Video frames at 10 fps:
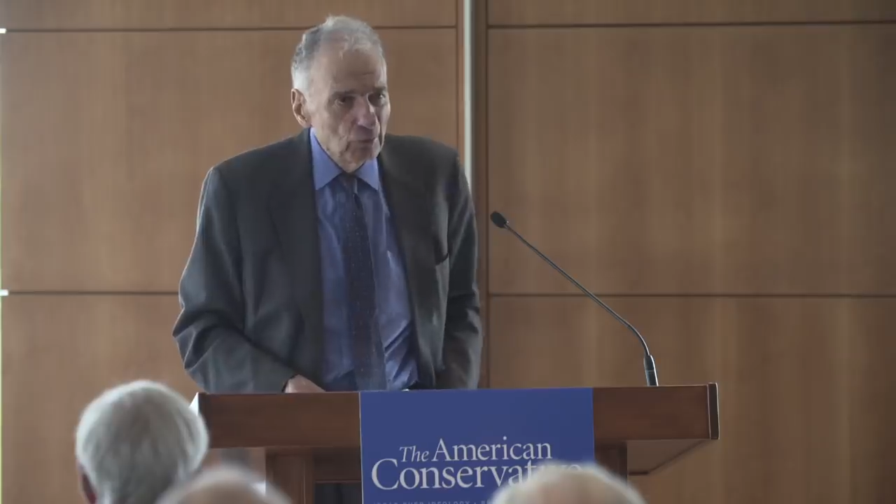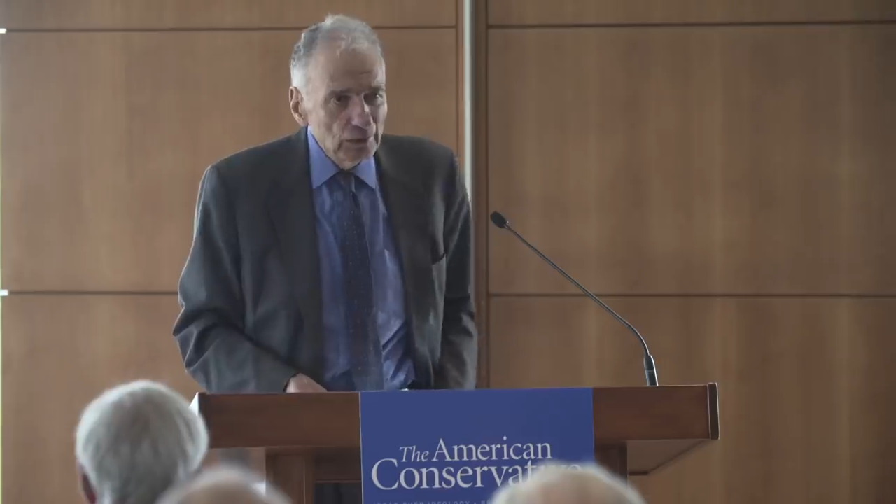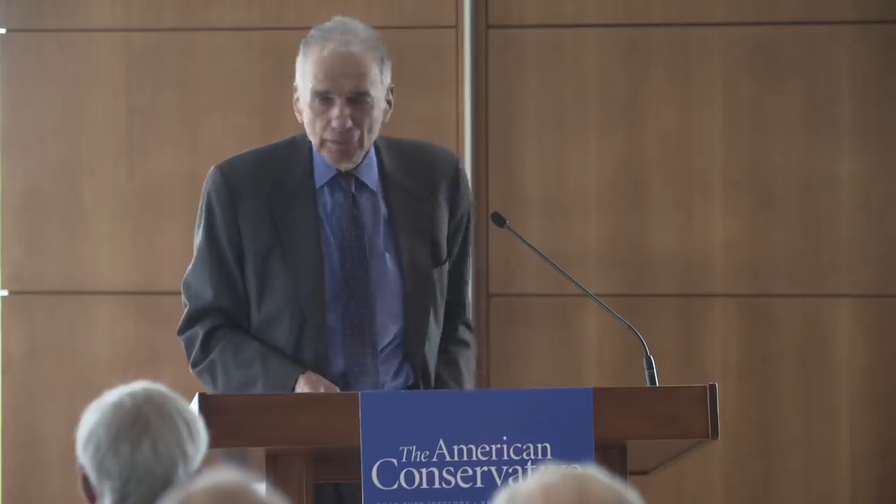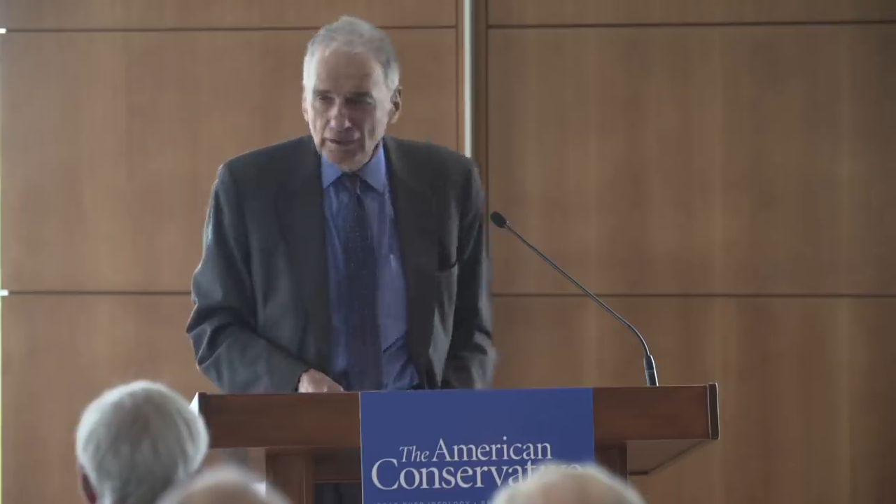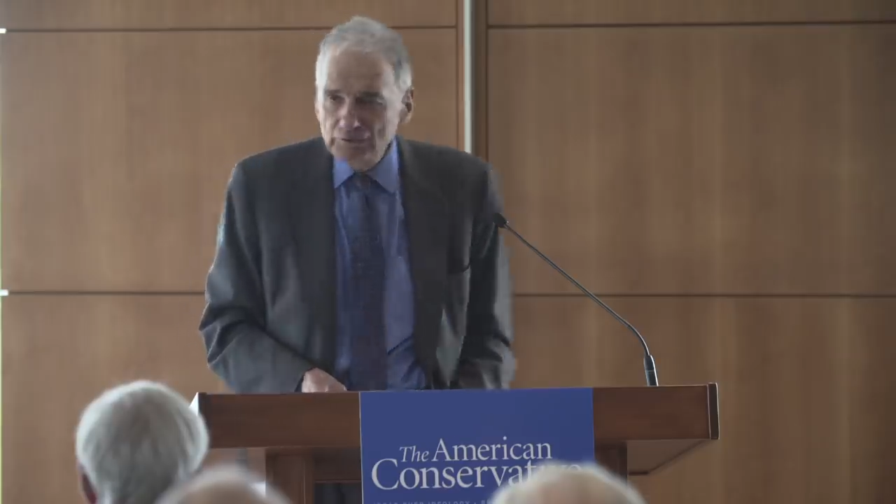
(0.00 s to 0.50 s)

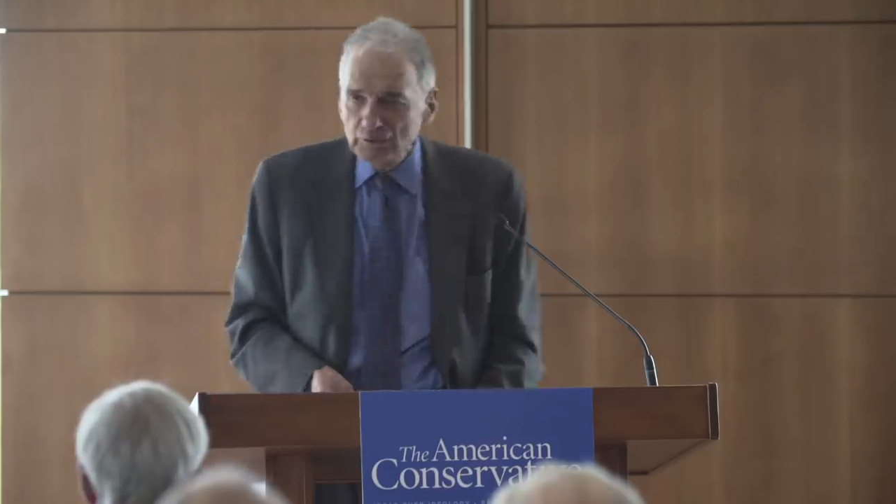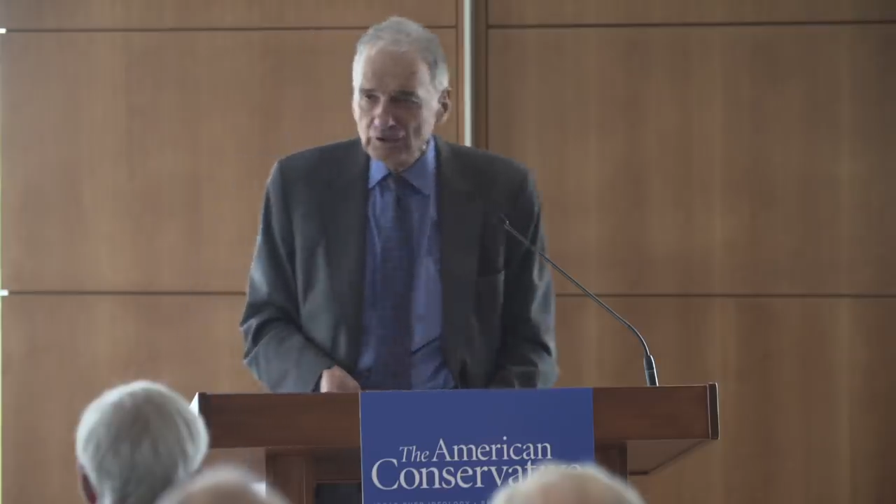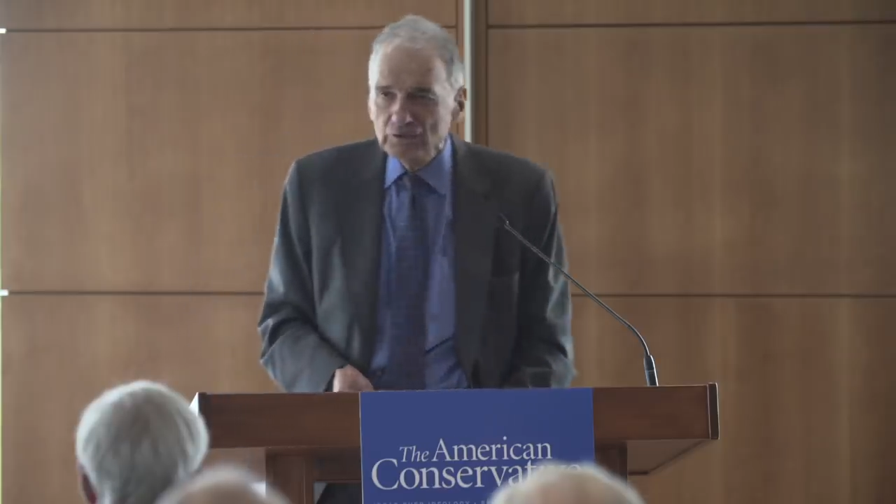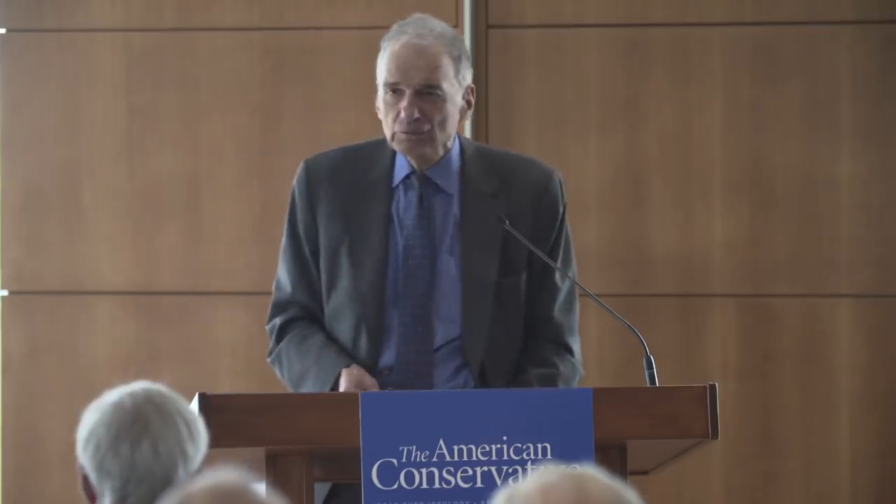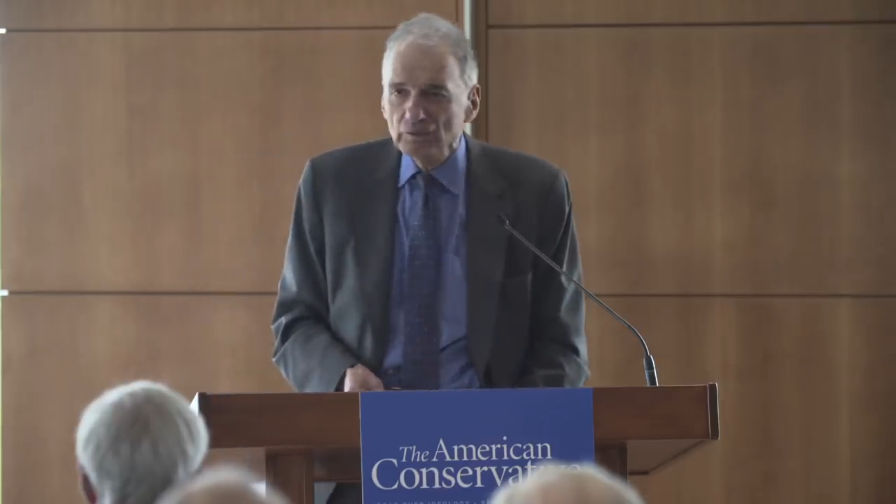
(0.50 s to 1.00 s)
What
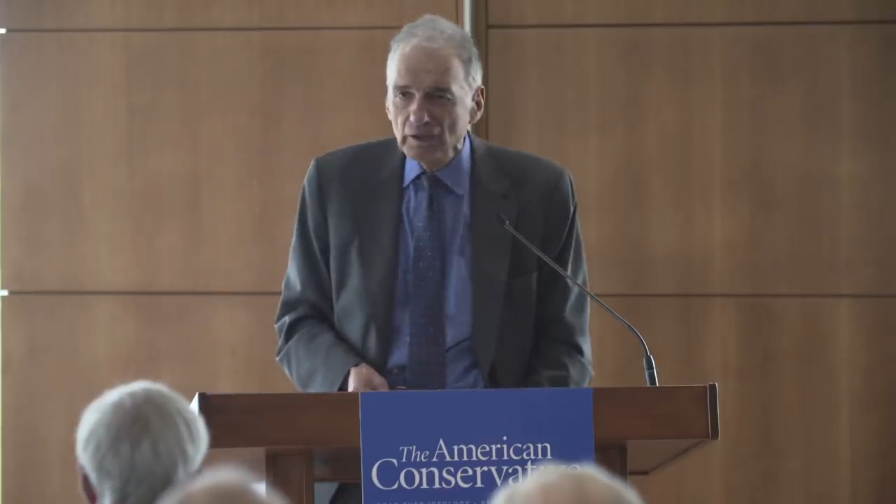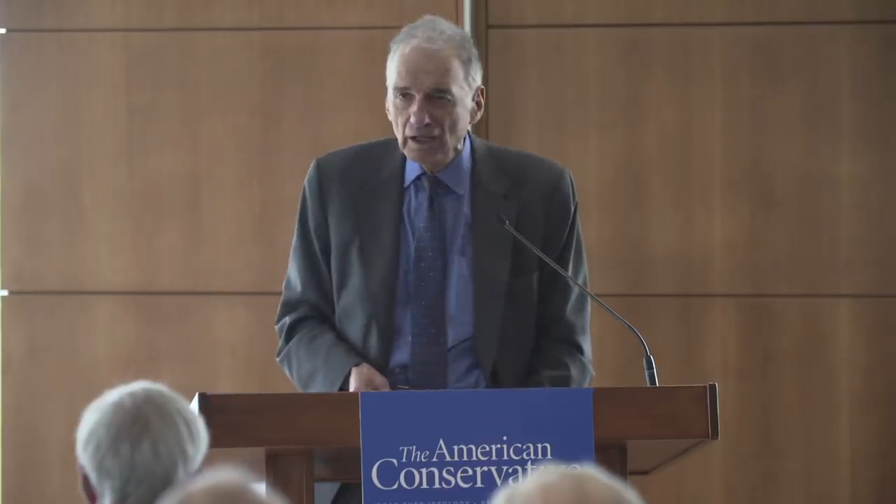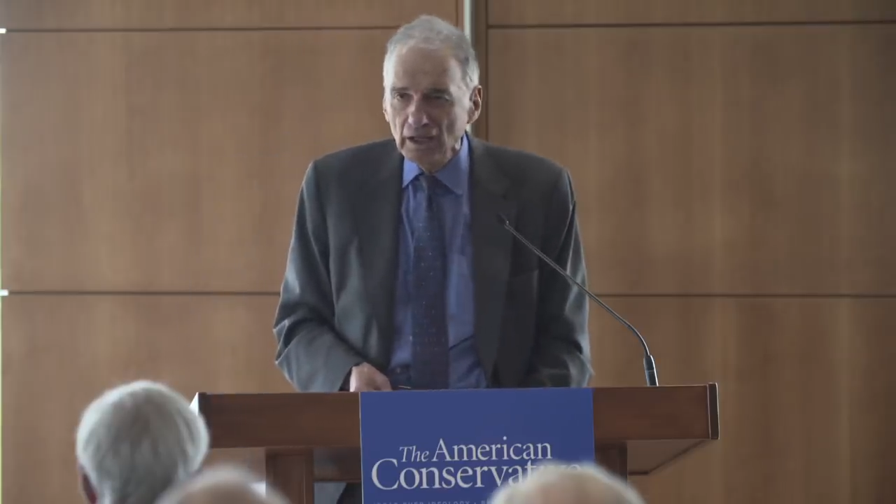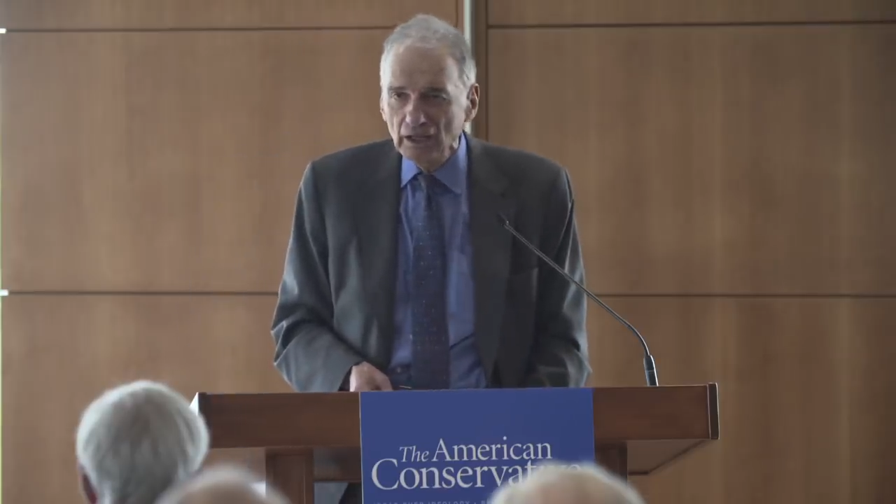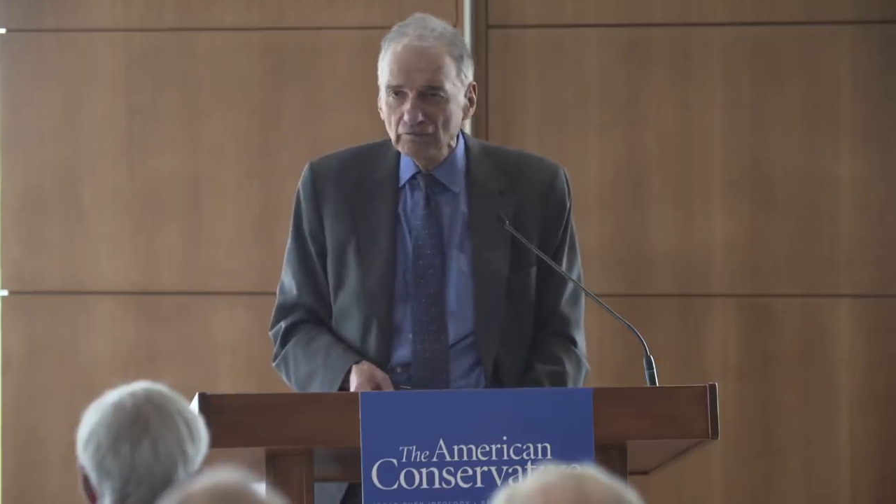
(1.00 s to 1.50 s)
patriotism do
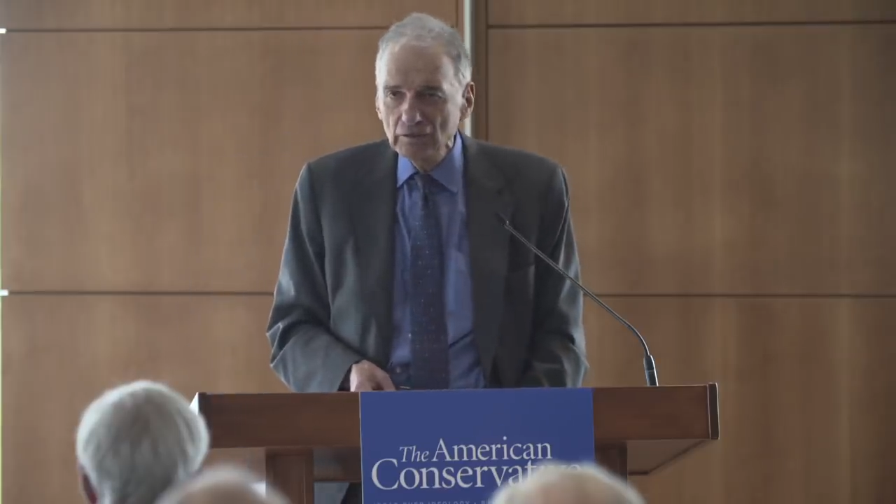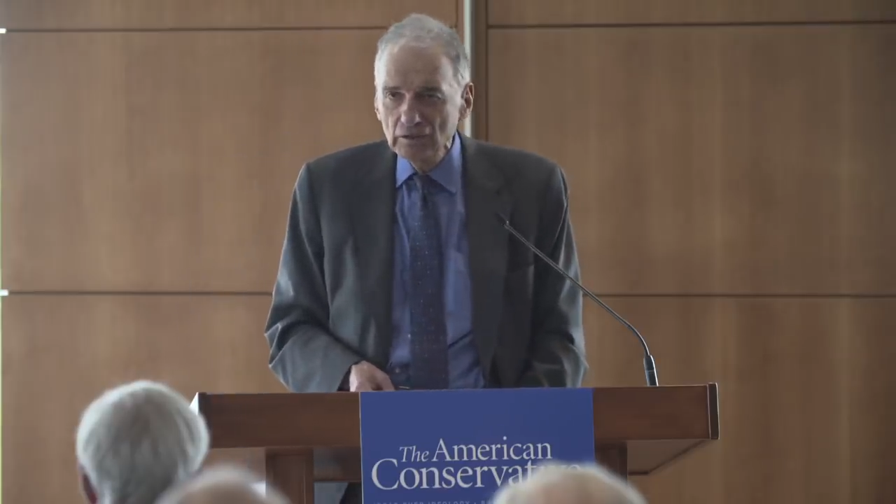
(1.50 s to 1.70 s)
they have?